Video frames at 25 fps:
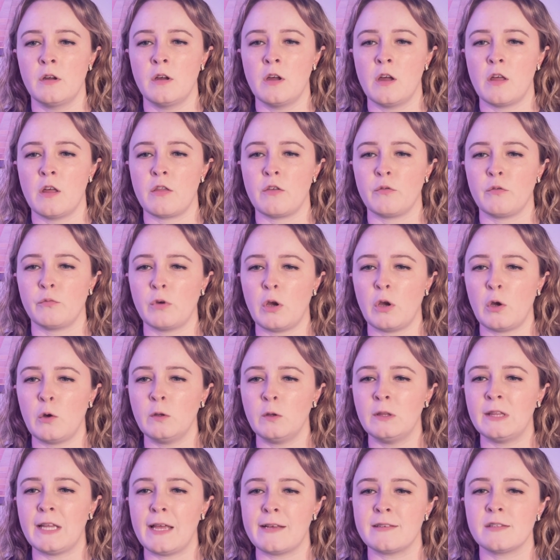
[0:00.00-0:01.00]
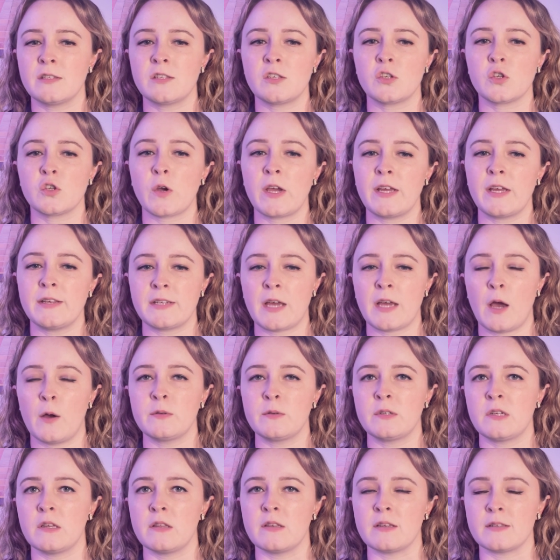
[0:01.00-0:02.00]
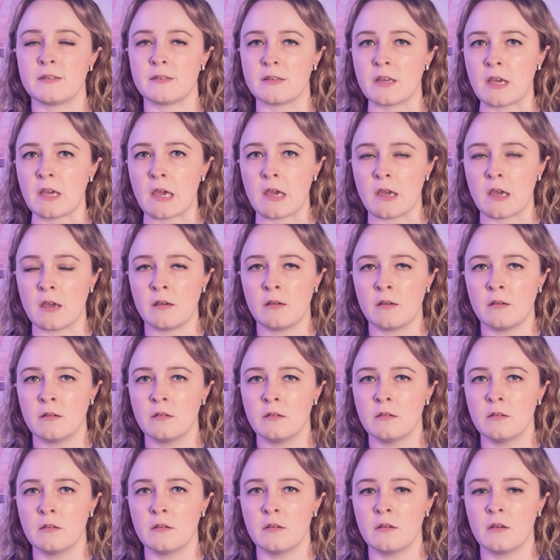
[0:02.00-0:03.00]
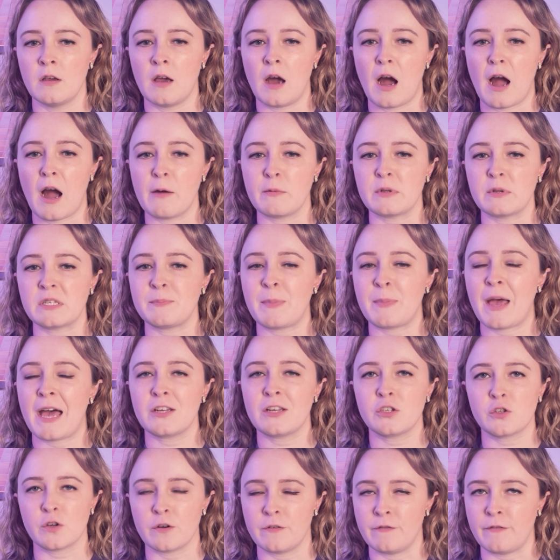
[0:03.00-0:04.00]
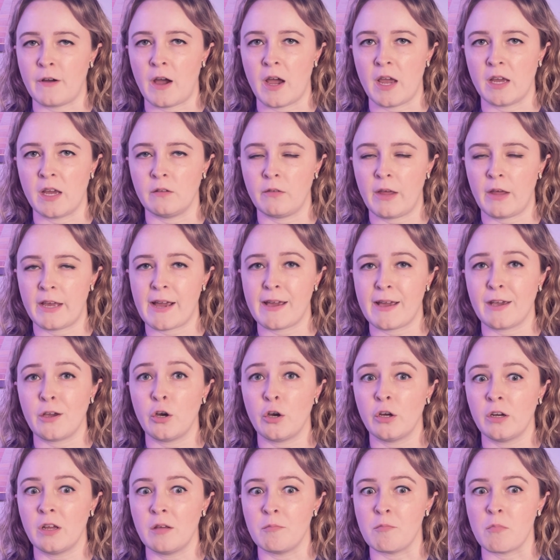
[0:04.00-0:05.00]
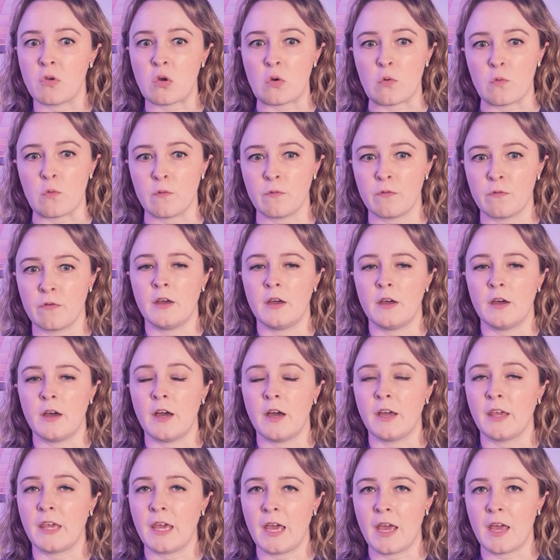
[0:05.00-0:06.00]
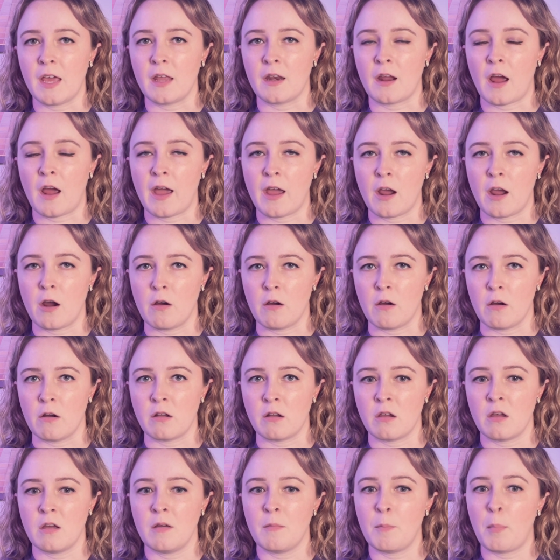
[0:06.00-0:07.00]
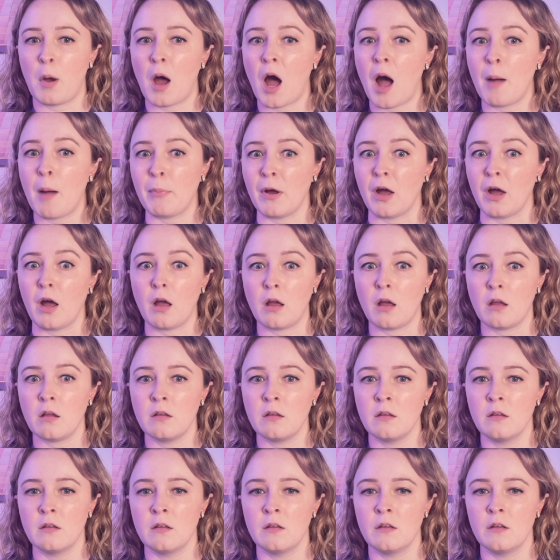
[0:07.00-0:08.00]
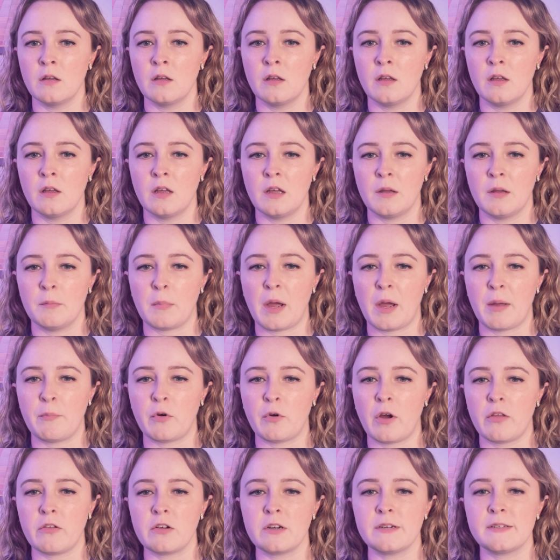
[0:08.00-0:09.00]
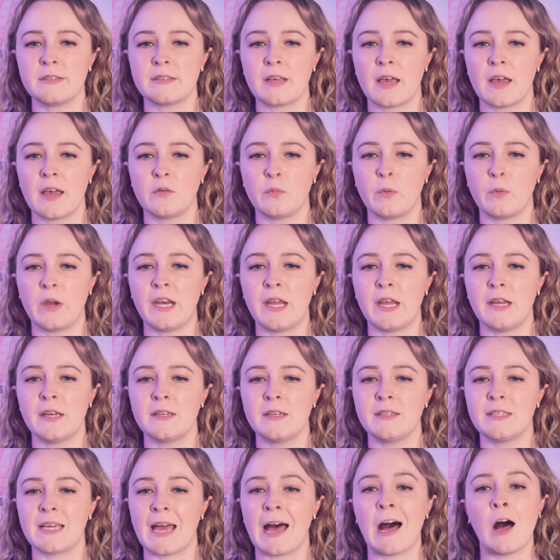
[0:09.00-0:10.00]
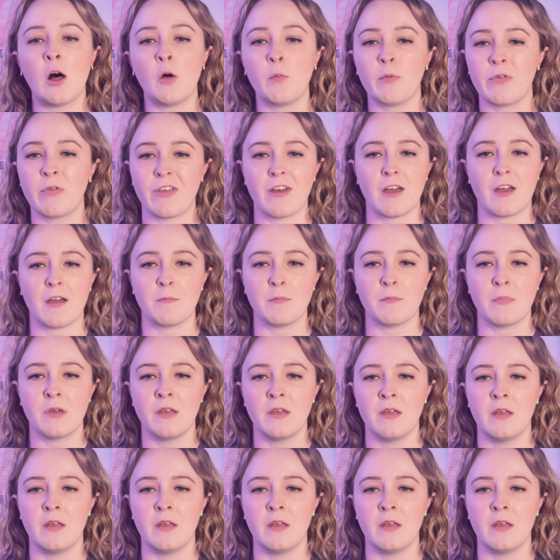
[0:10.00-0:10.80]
The road led straight down to the sea. I was petrified, like I couldn't move. Again, I heard, "Papa." My brother said we needed to help them,